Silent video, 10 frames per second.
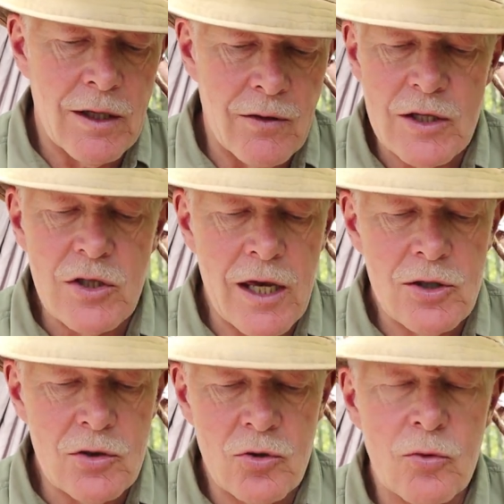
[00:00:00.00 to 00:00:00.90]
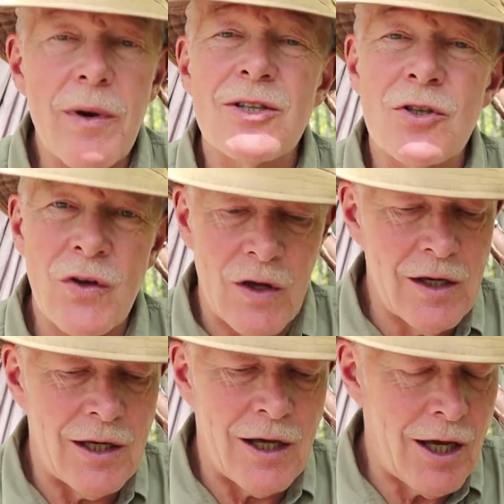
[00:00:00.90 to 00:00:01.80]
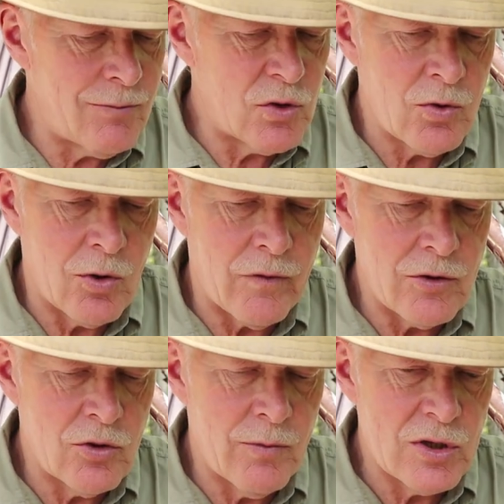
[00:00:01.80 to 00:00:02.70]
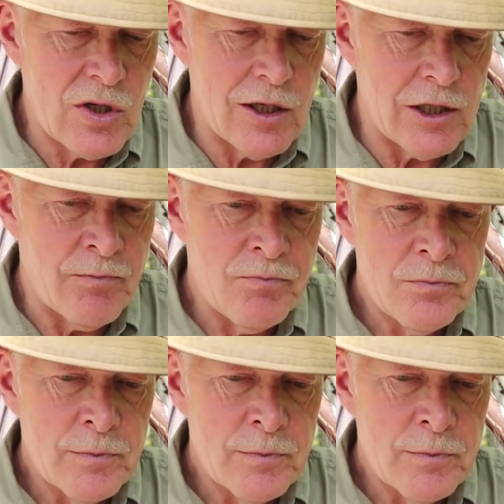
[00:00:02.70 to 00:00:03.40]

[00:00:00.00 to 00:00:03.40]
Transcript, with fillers: In this case, too much ghee, I'm sure of it, too much ghee.